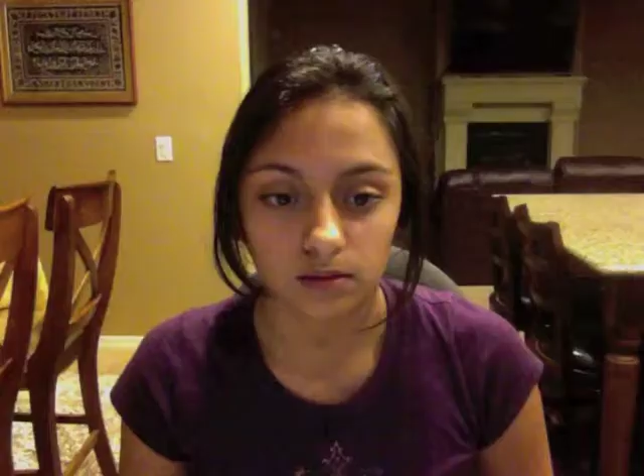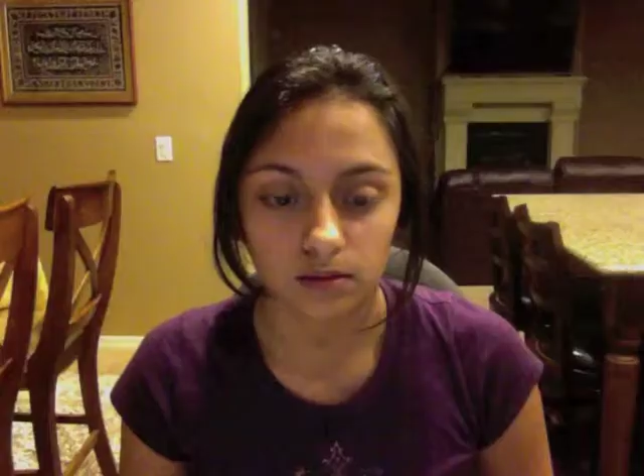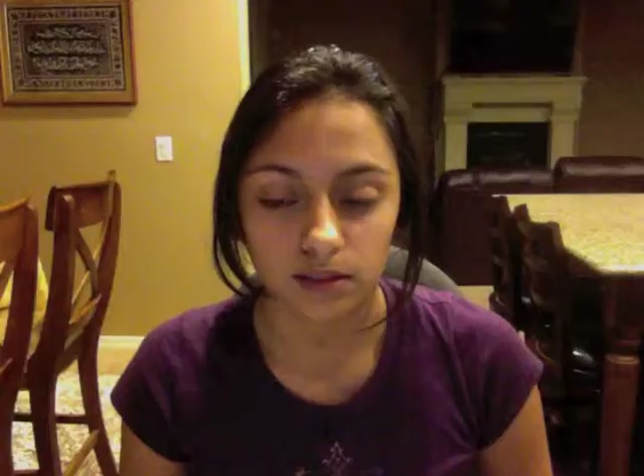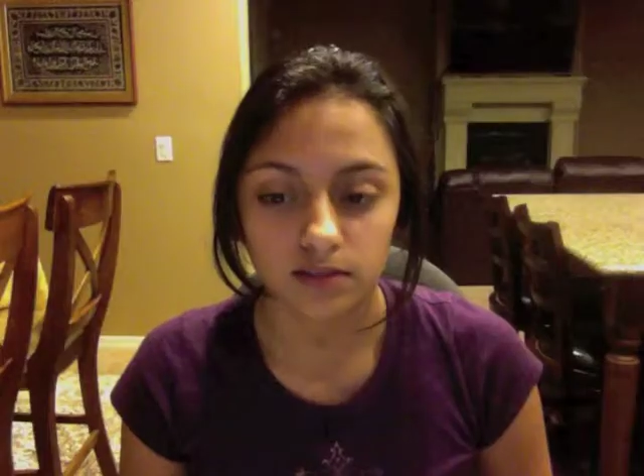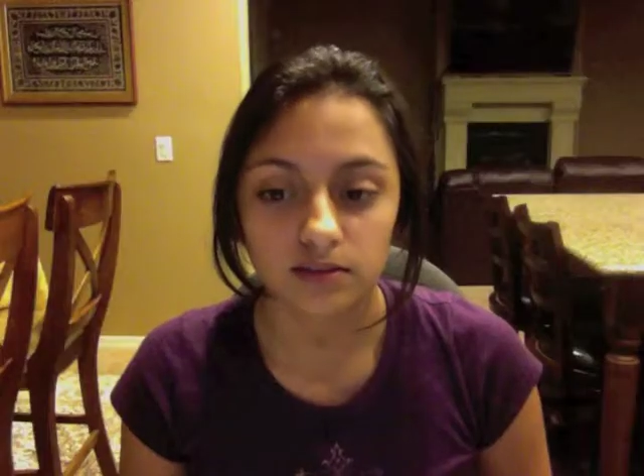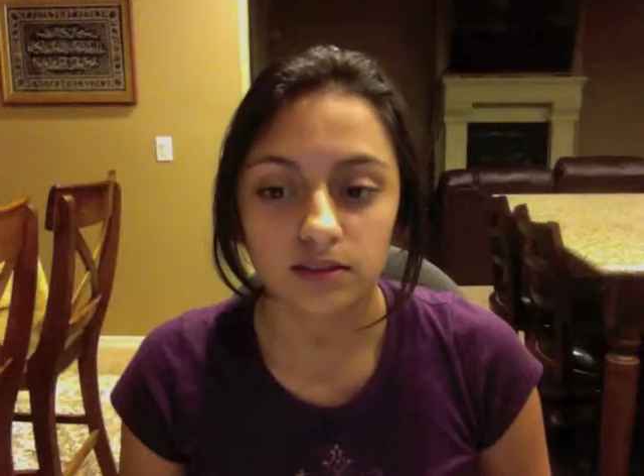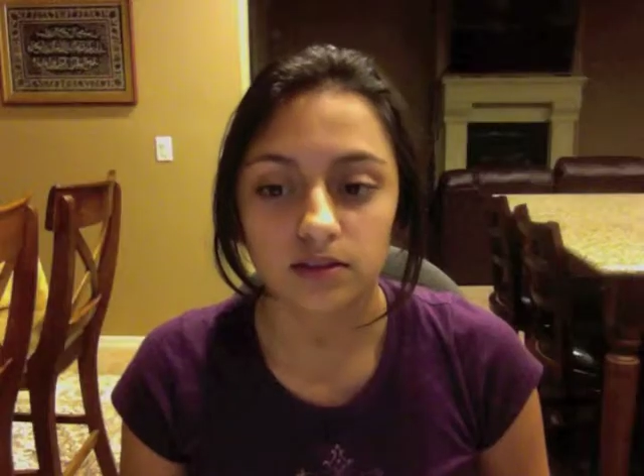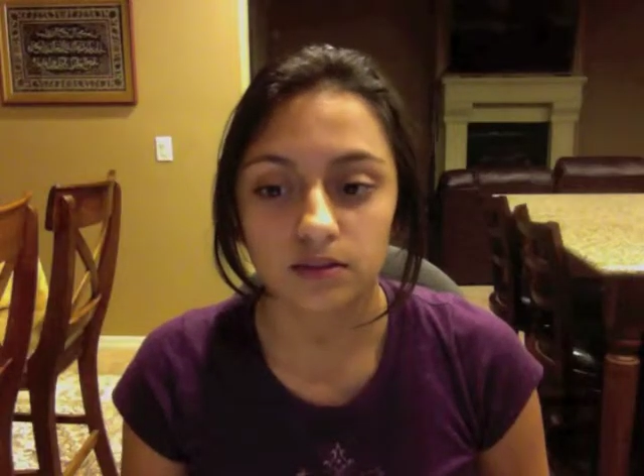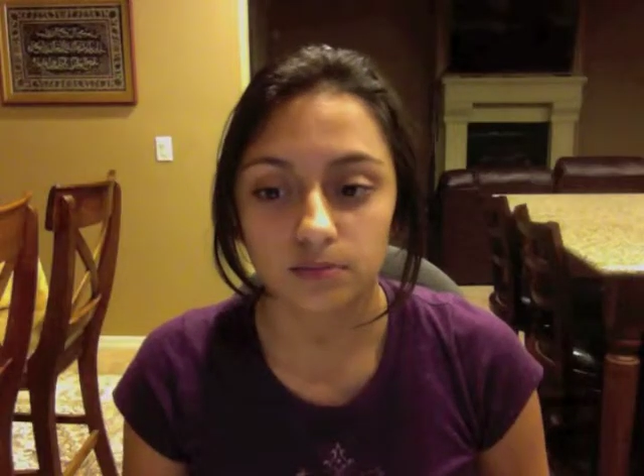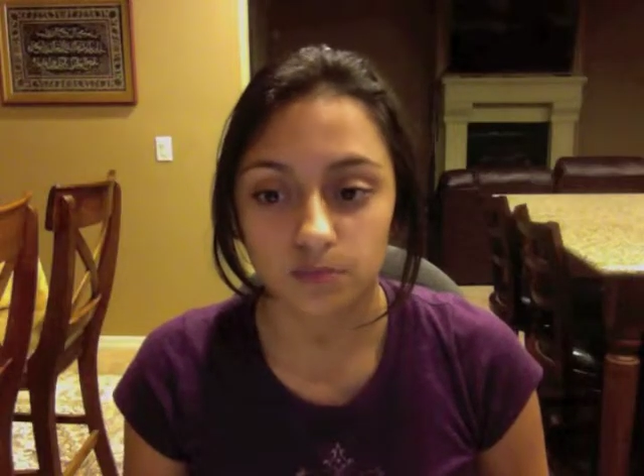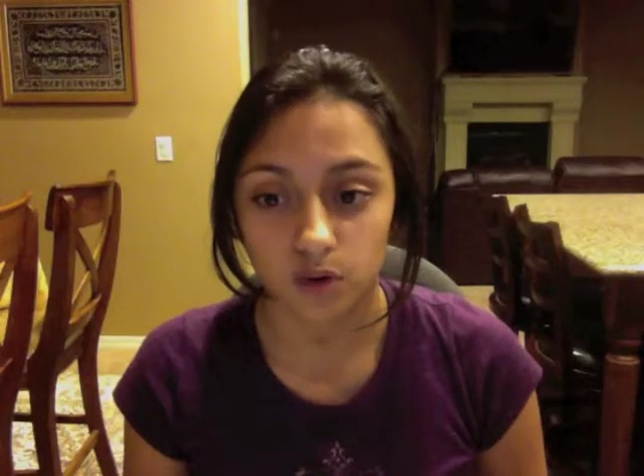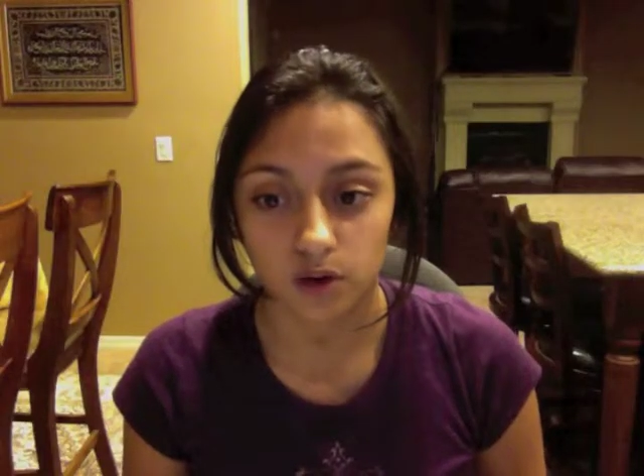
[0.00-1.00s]
This is a
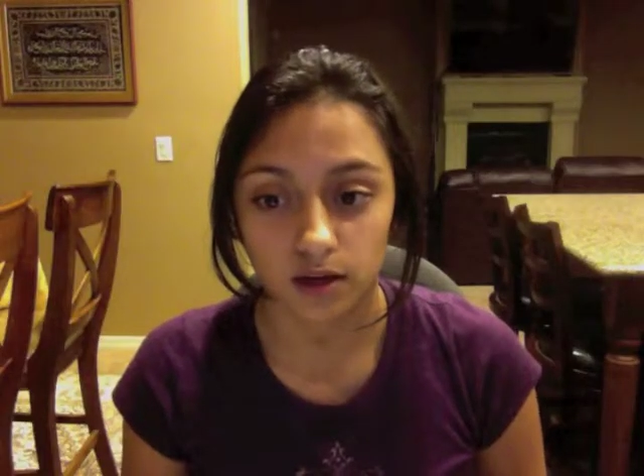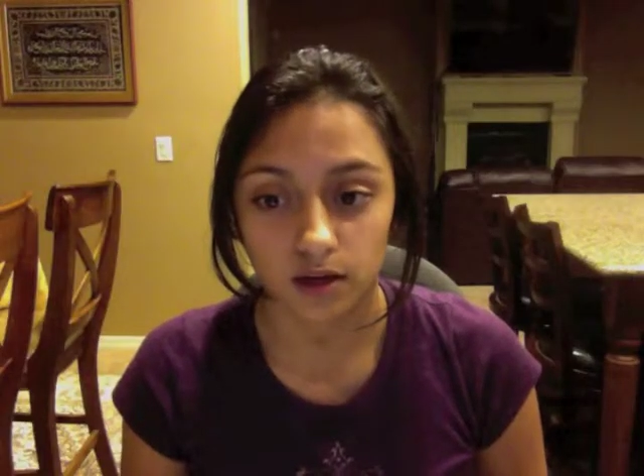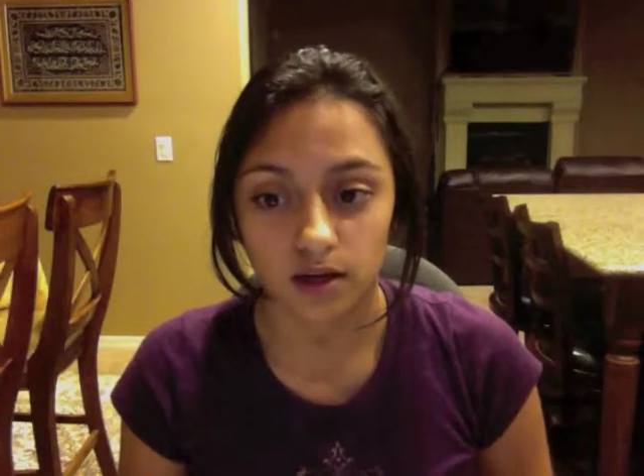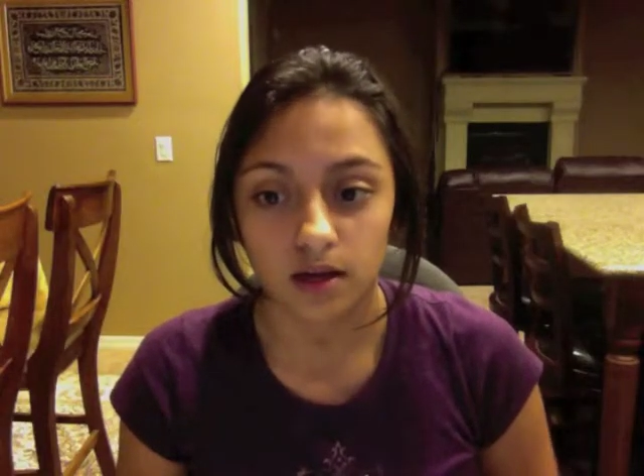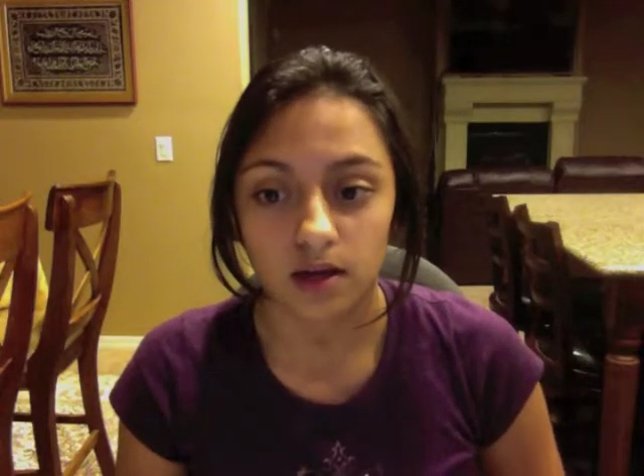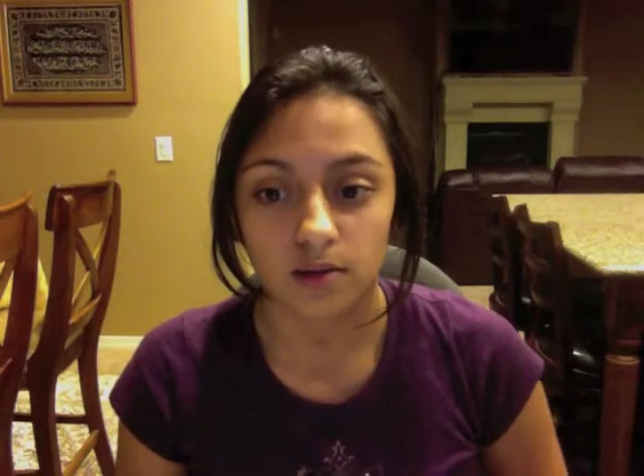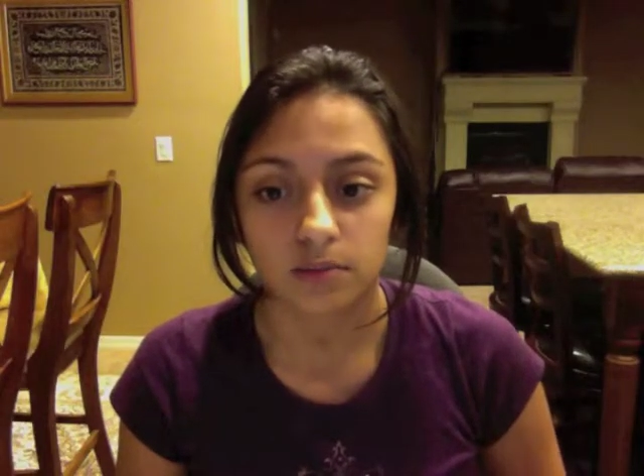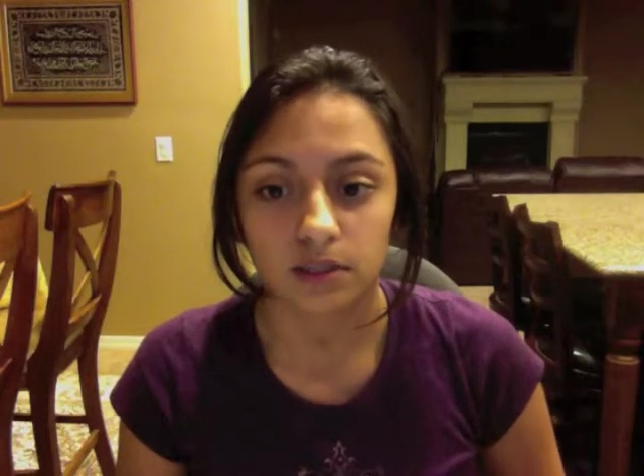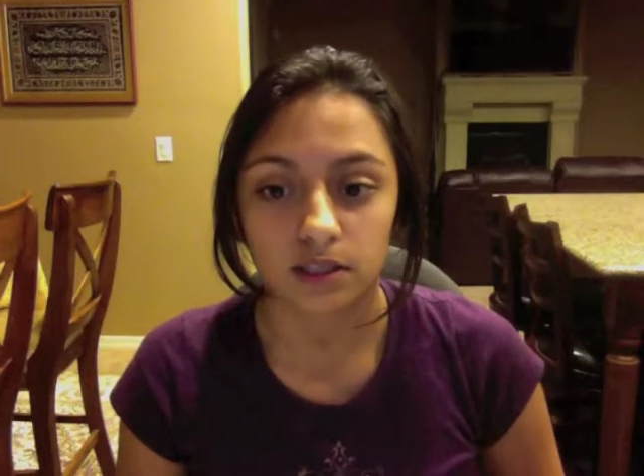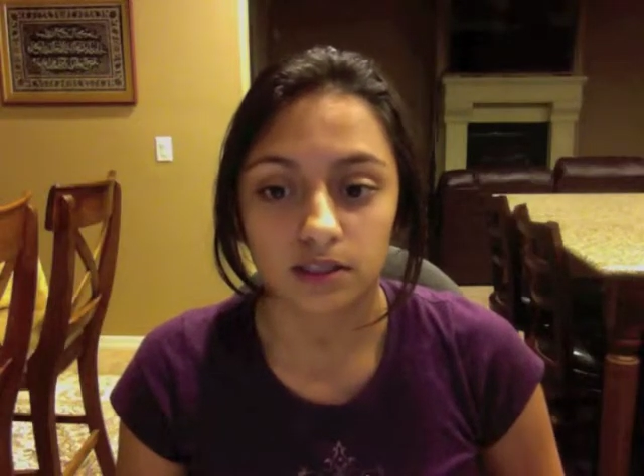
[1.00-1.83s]
boy placed